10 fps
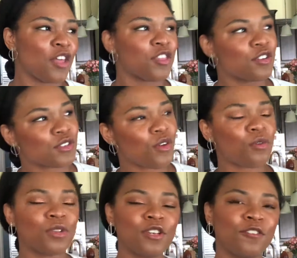There's
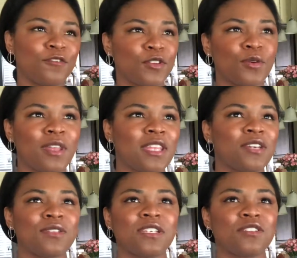only a few. I think
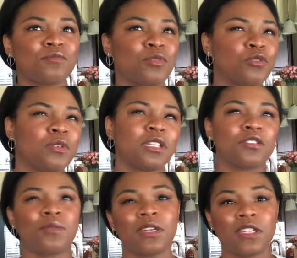there's like between like
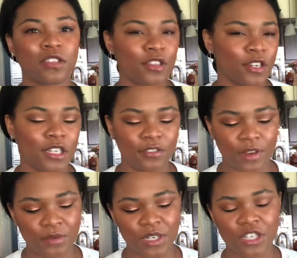20 and 30
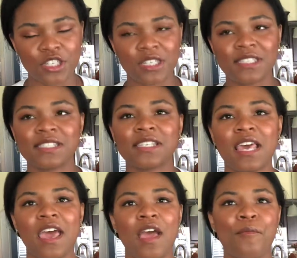foundations,
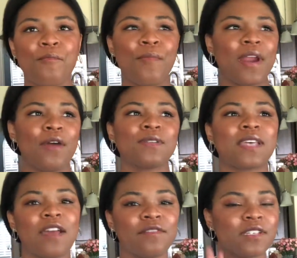but I was
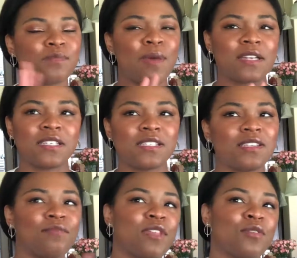kind of expecting
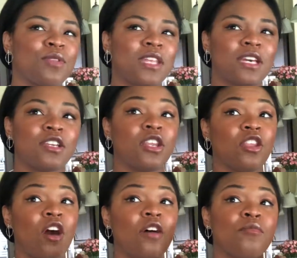something with like a
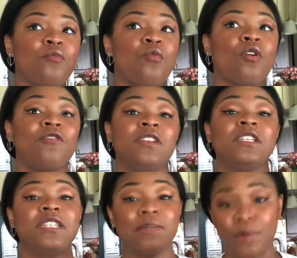lot more of a
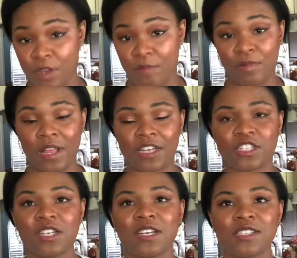deeper
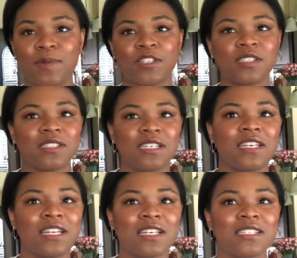complexion, especially
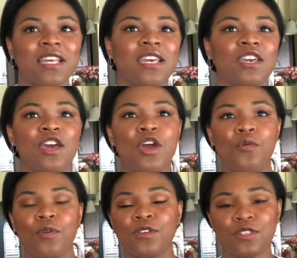seeing as like
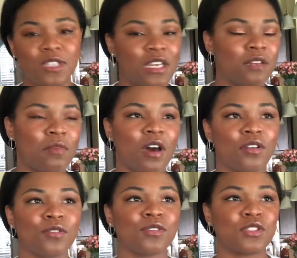when you're seeing
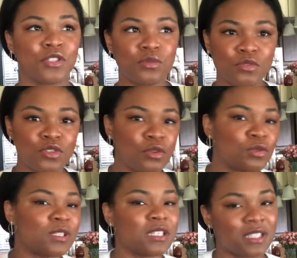models, you do
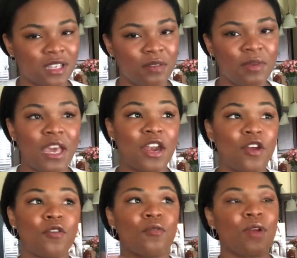see some in
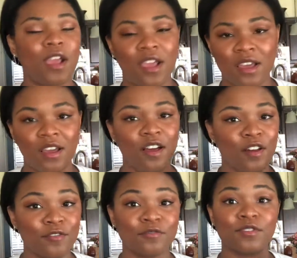an array
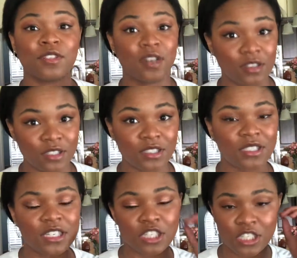of
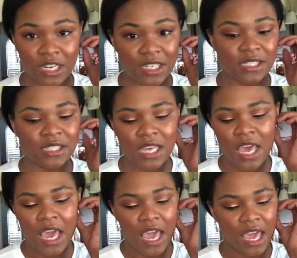colors and shades,
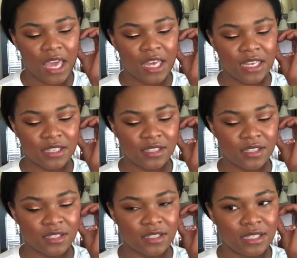and
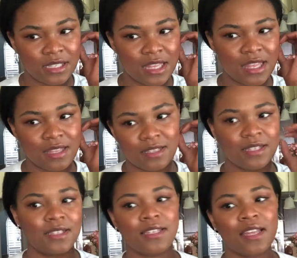
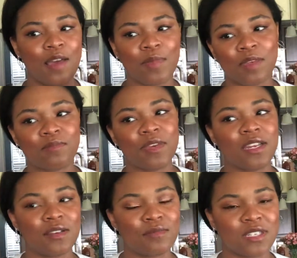to see that I'm like
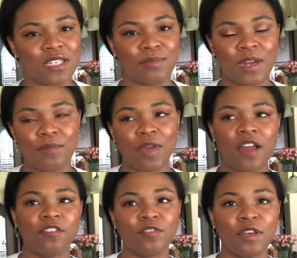medium deep and I'm
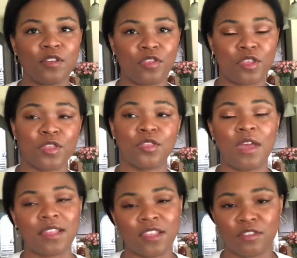kind of like
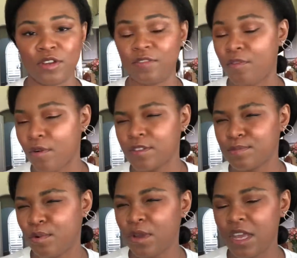at the
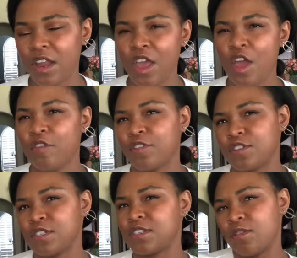3/4 point
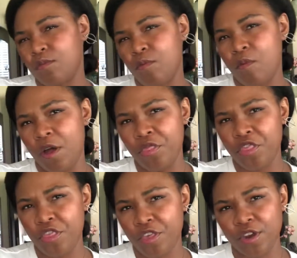versus the
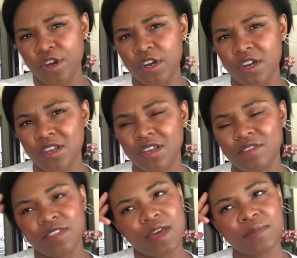1/3,
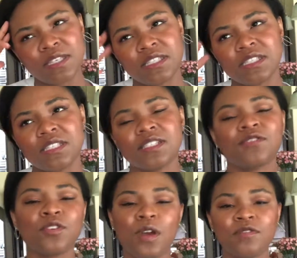if that makes any sense.
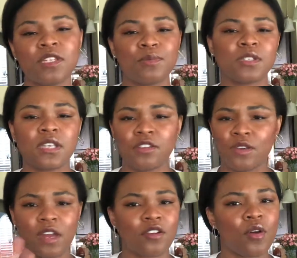If you have deeper skin, you
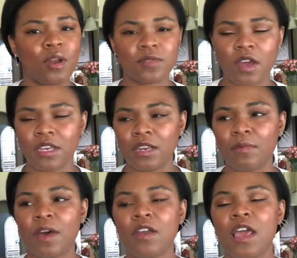kind of know what I'm talking
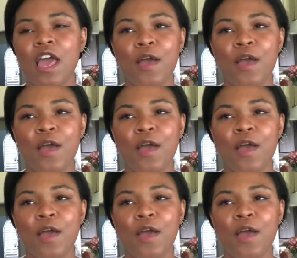about.